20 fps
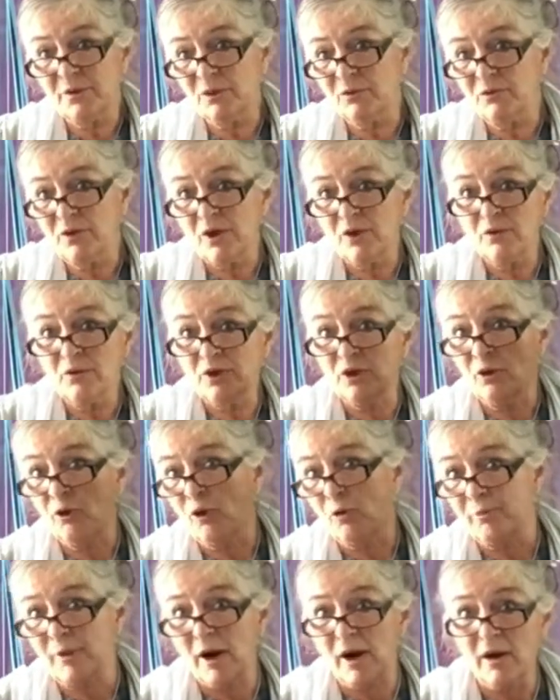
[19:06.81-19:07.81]
you know,
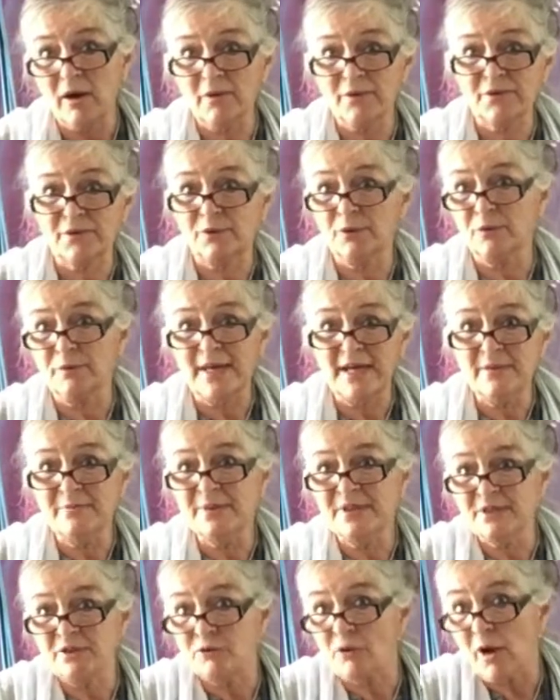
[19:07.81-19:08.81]
your path, your
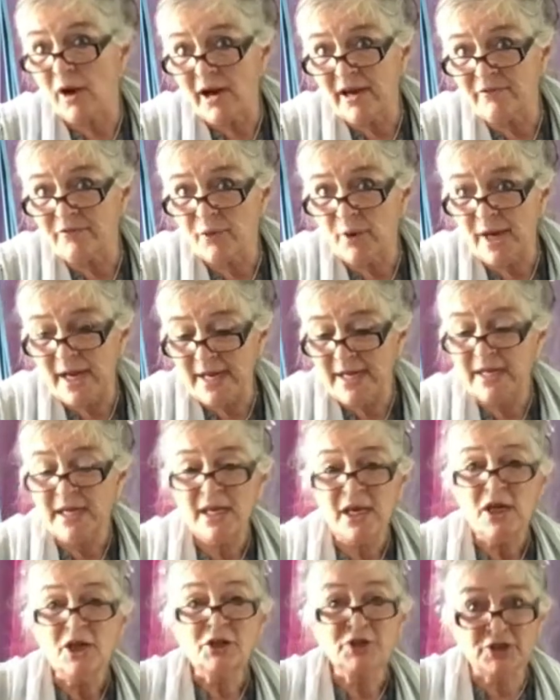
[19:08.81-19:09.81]
neighbour's driveway.
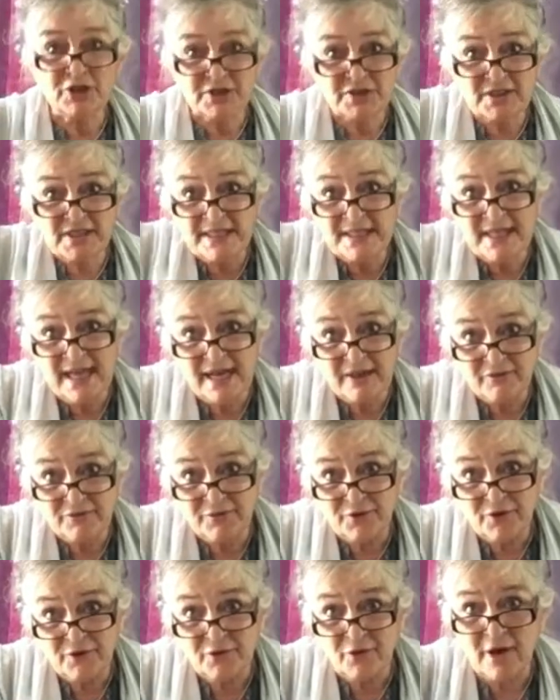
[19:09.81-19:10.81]
Just need a
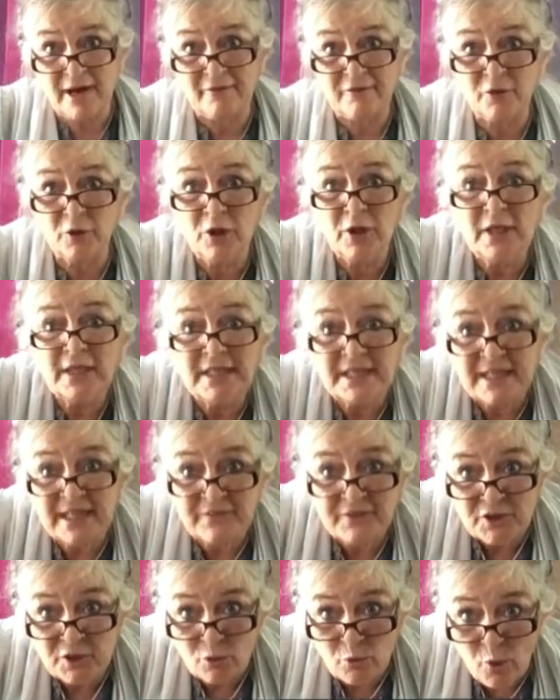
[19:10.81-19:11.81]
handful of gravel,
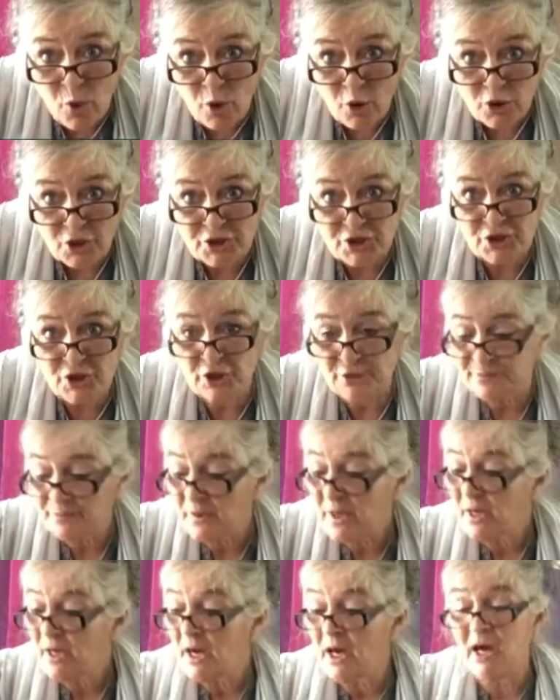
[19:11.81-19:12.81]
give it a wash.
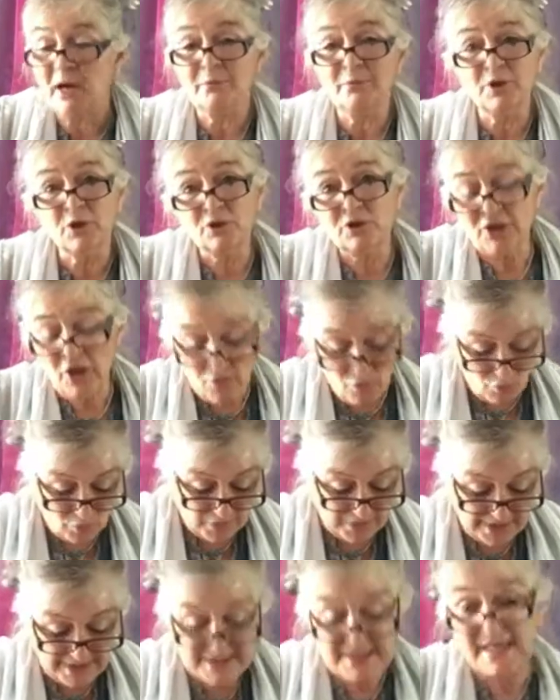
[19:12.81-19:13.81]
You don't
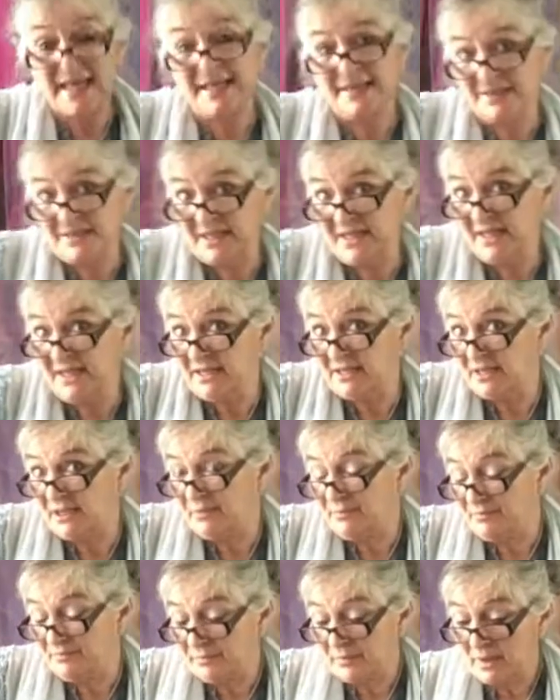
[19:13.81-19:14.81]
want any sand in it.
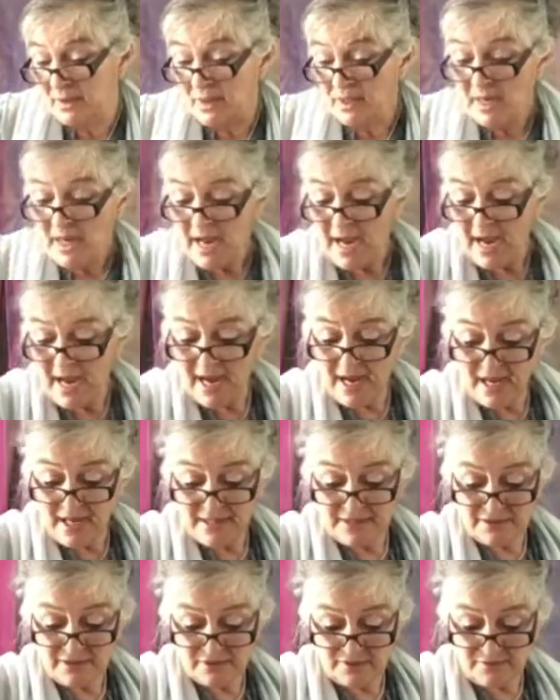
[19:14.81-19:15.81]

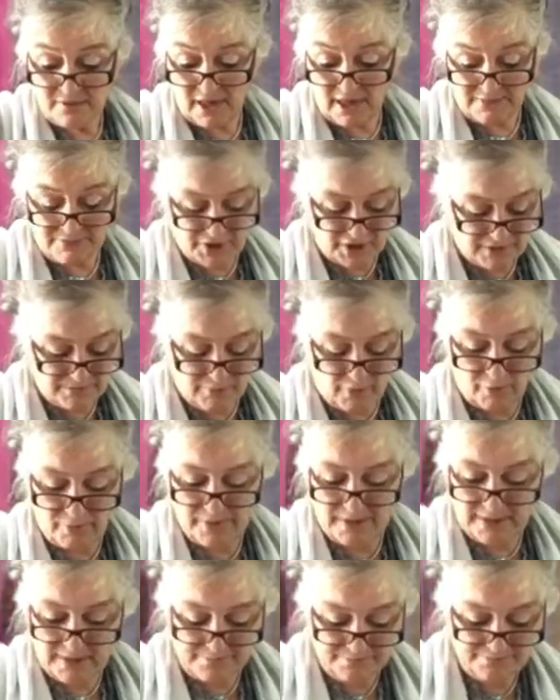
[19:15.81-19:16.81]
And I'm just
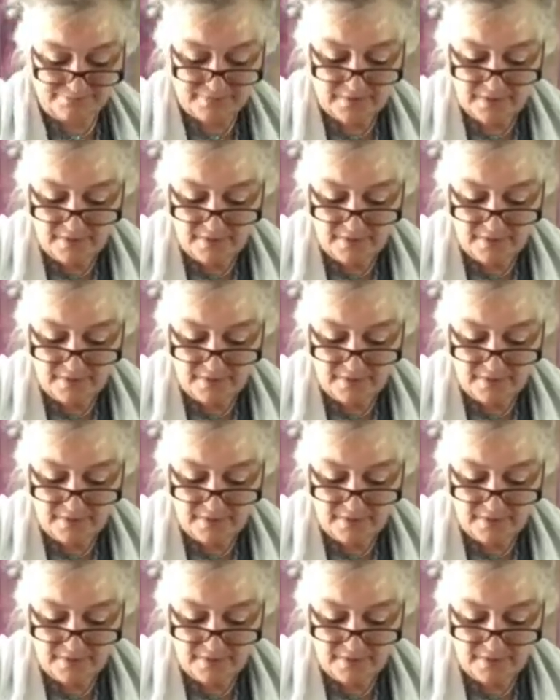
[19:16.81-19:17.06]
popping